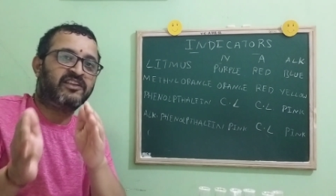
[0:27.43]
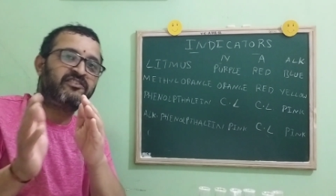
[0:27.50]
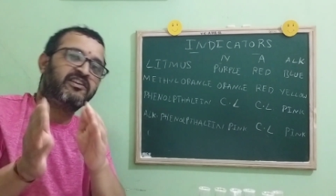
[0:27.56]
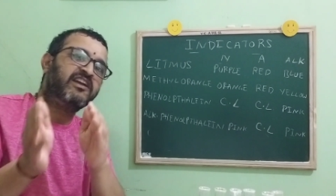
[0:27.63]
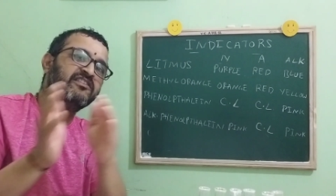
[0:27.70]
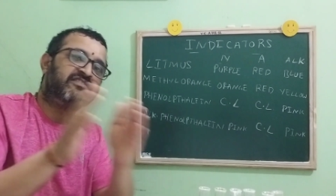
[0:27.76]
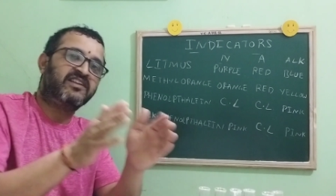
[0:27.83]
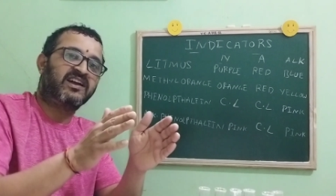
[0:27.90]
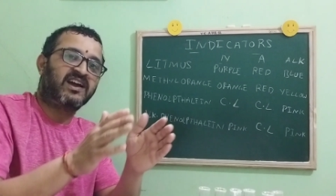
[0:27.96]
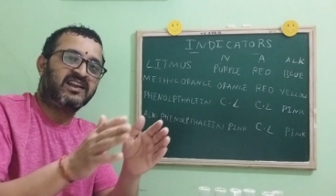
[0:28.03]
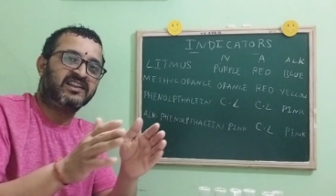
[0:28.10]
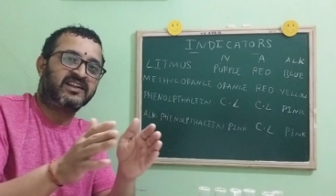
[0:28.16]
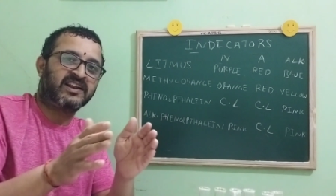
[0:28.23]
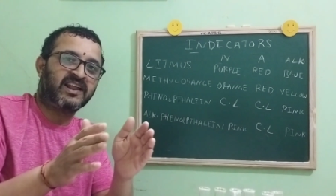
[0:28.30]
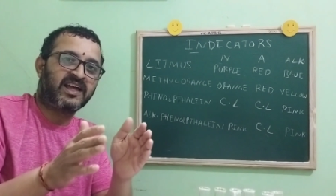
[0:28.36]
change the
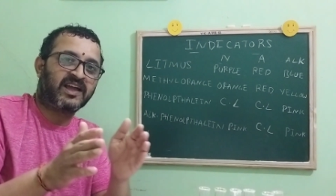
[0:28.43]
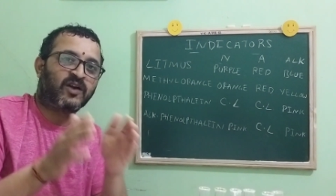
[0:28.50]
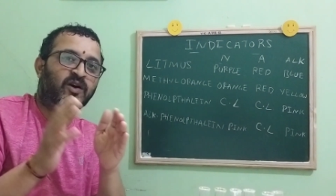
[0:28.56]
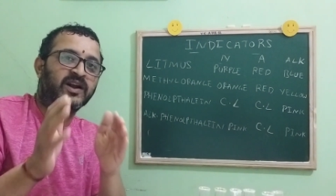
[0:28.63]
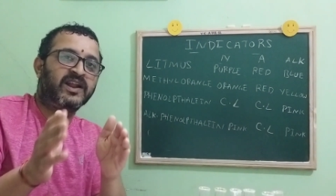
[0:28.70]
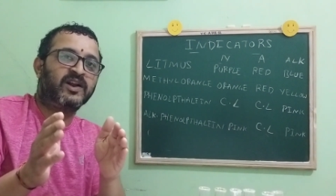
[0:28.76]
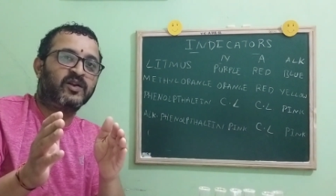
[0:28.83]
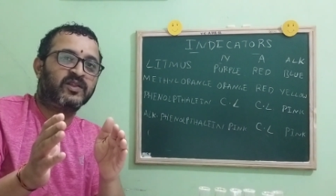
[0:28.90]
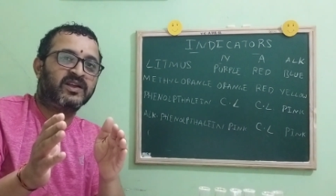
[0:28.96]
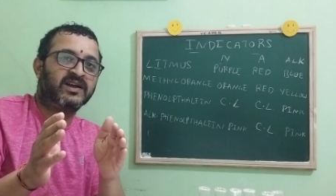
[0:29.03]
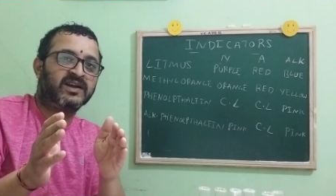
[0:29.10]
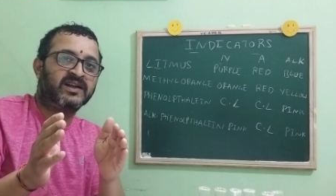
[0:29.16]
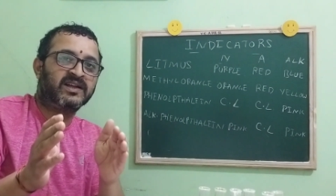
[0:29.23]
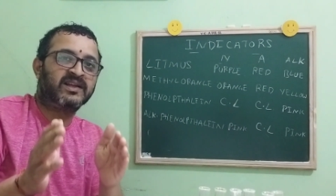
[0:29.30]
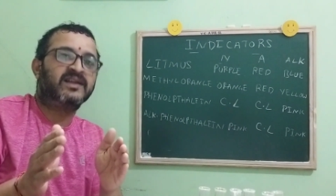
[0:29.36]
color according to
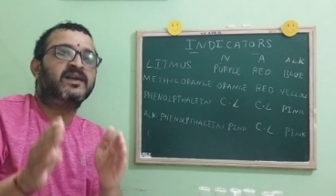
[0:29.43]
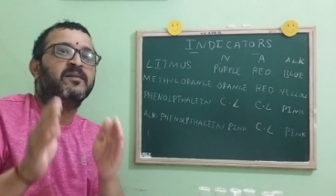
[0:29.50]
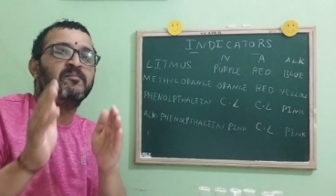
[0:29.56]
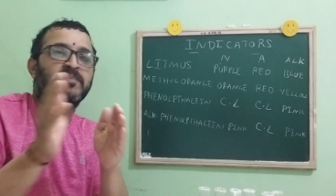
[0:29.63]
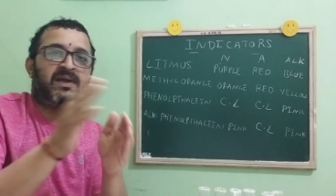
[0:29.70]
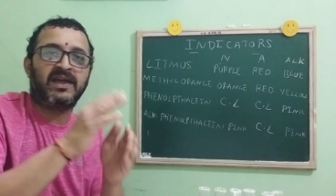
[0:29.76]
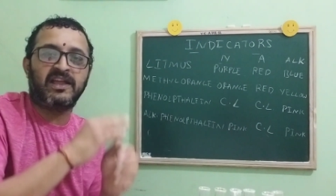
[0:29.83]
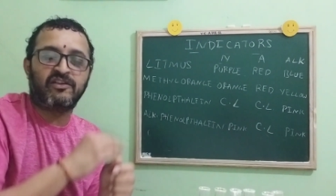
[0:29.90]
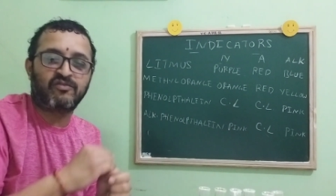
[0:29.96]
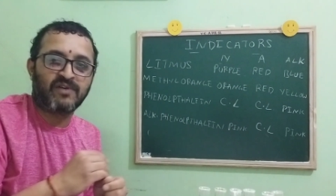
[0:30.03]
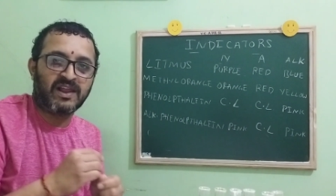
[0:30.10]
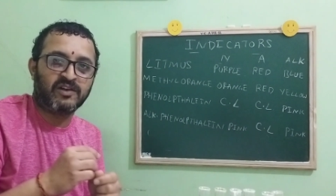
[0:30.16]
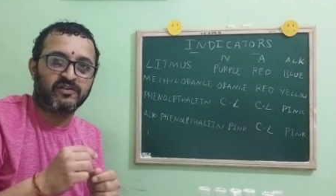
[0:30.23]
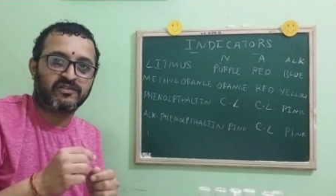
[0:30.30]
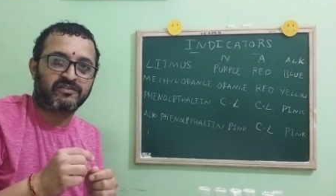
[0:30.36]
the pH
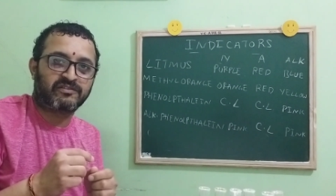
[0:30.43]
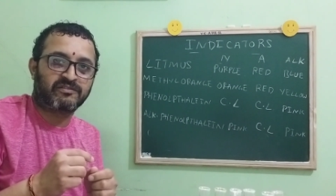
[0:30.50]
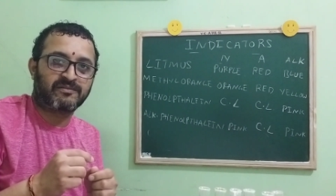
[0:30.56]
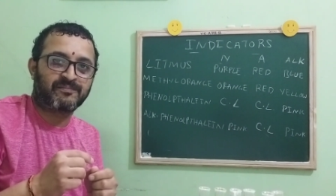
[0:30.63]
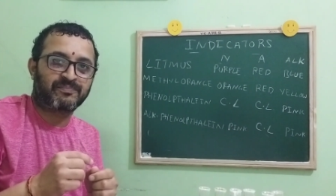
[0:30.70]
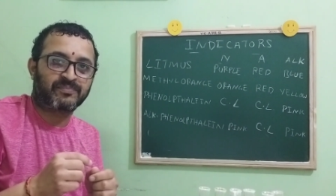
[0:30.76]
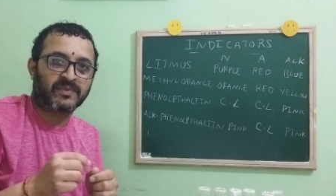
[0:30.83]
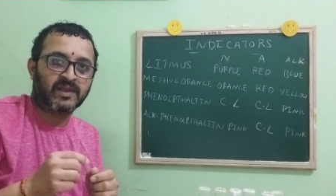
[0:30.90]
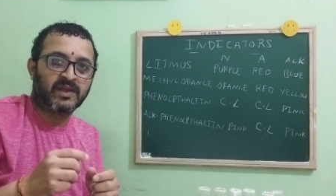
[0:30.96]
values.